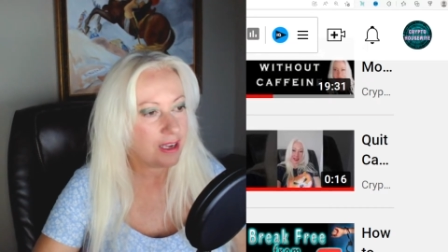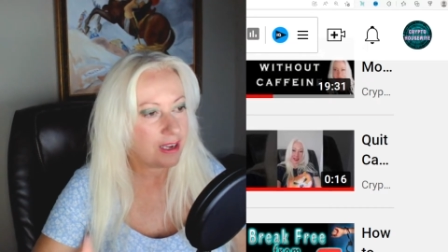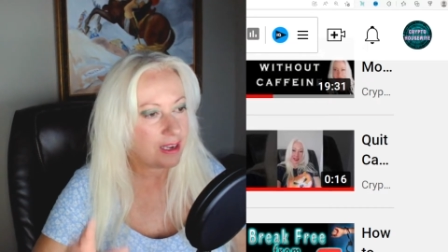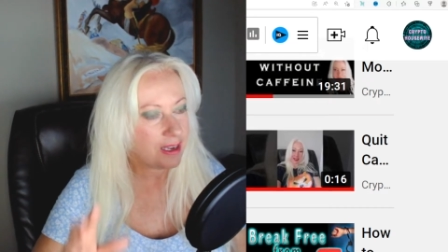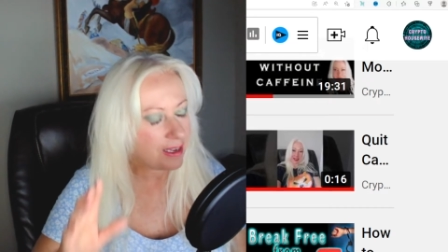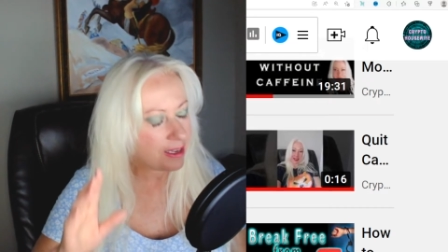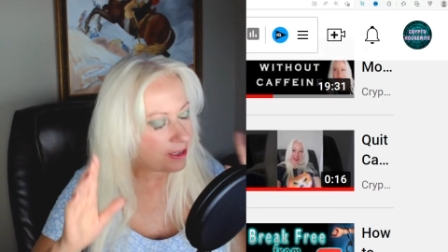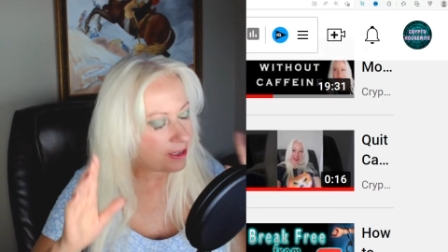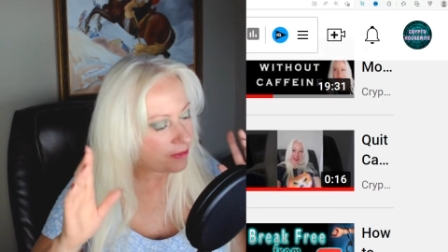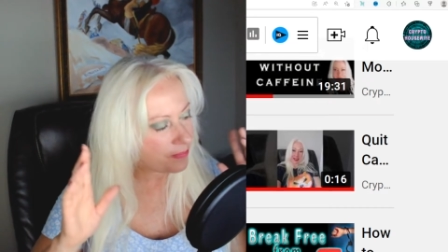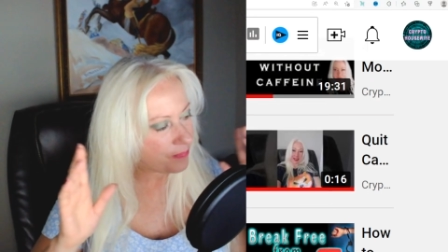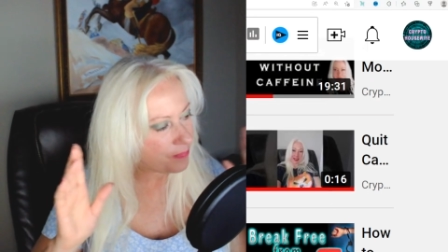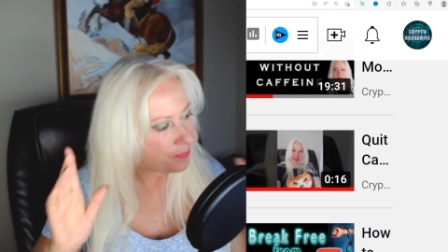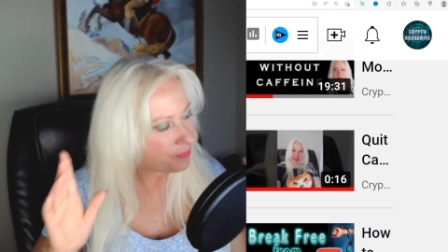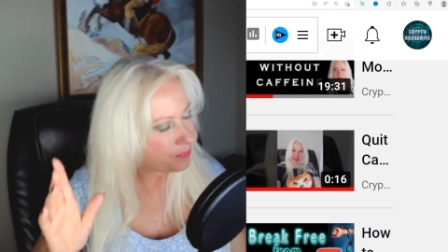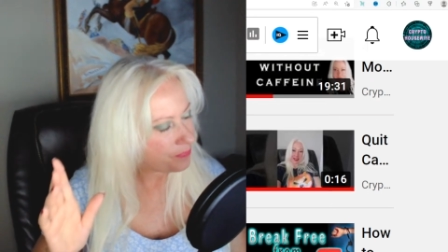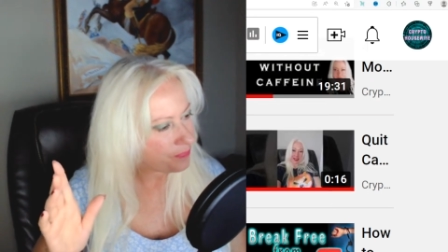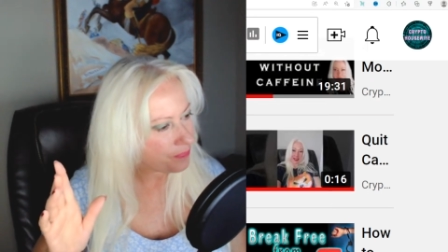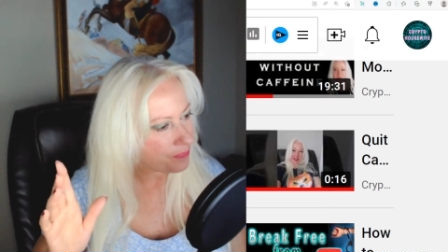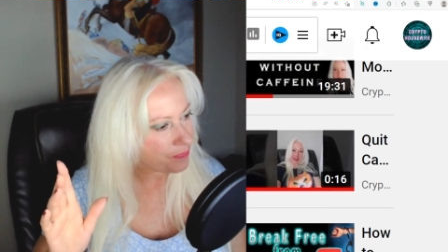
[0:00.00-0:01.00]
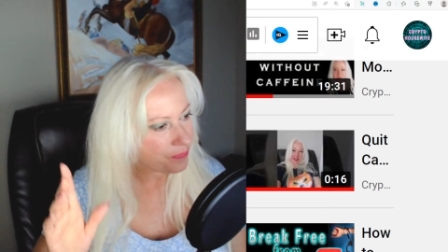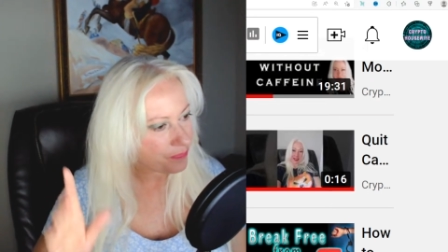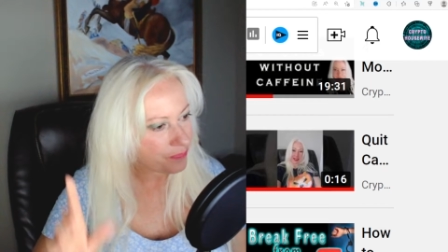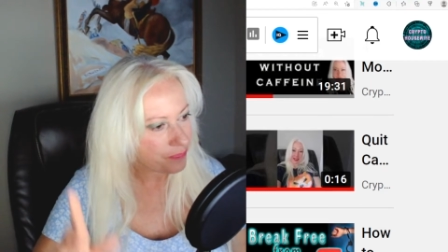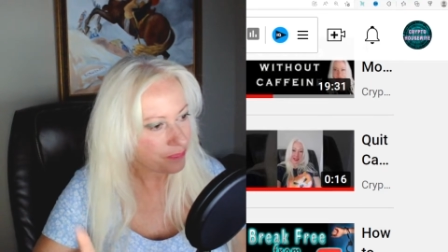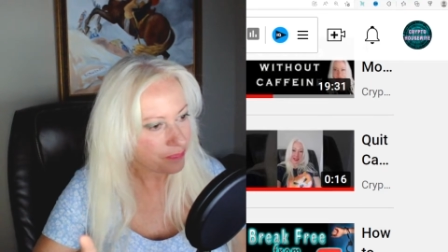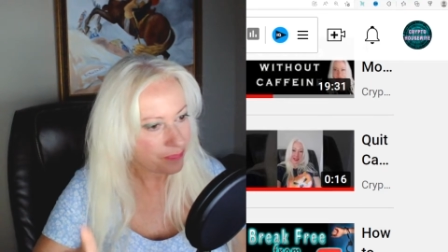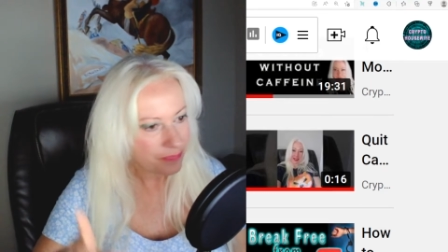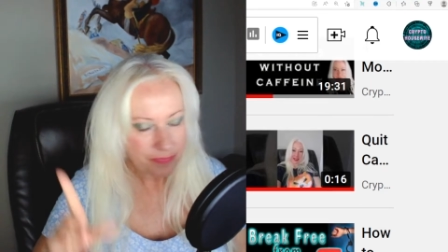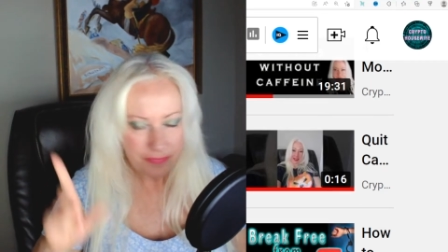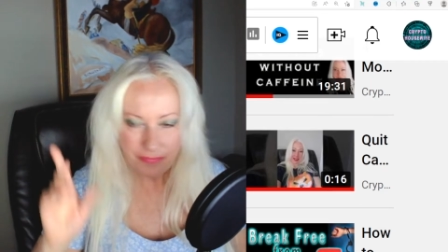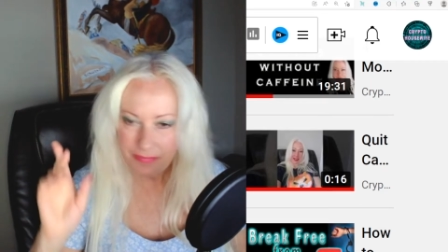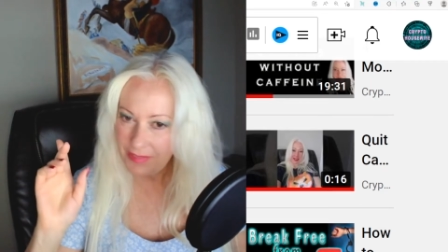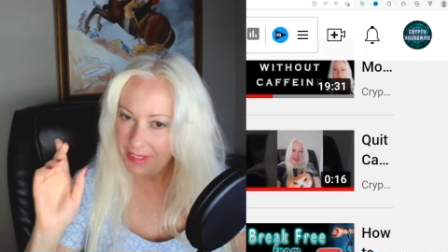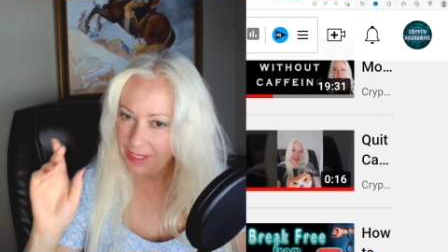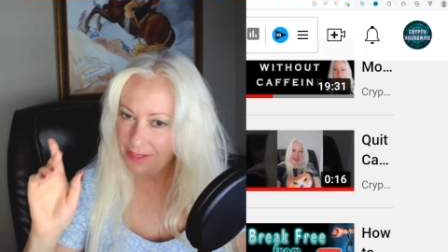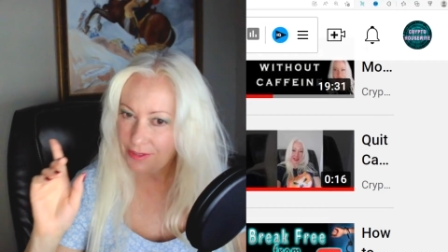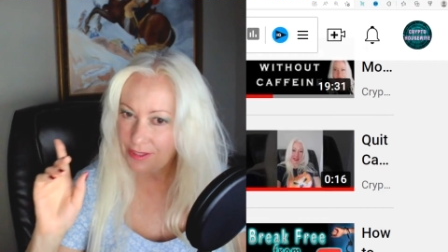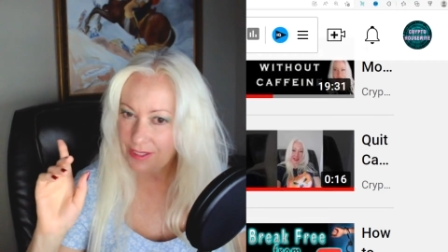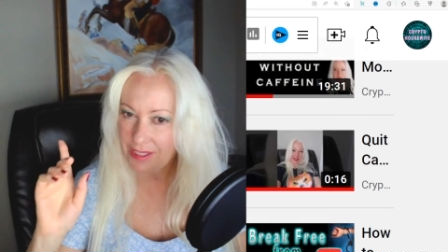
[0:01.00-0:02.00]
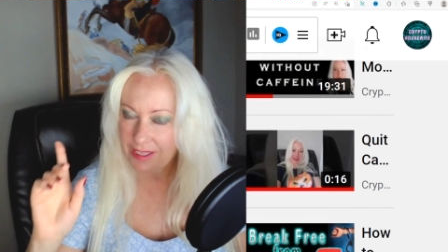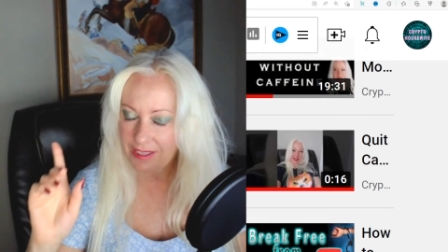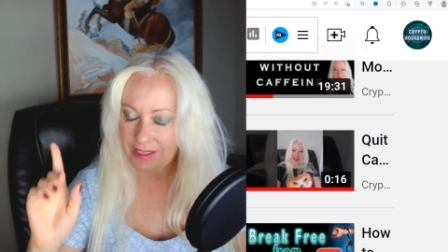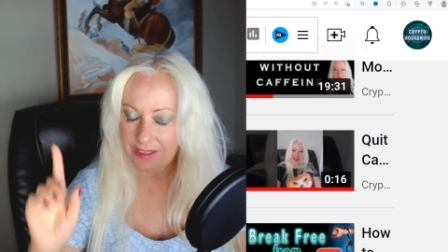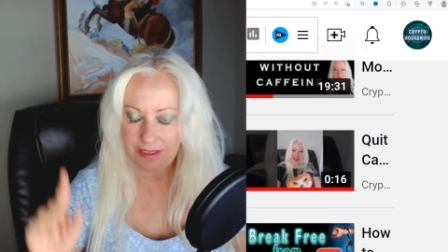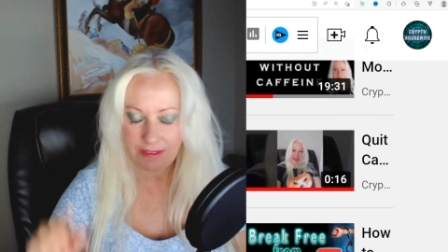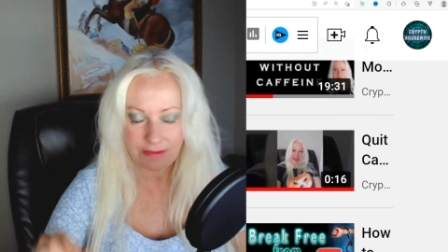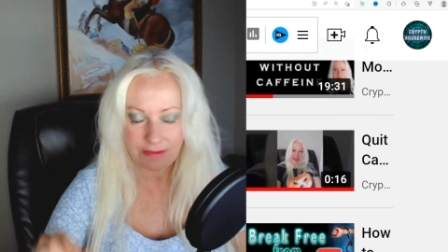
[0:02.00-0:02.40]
It was, oh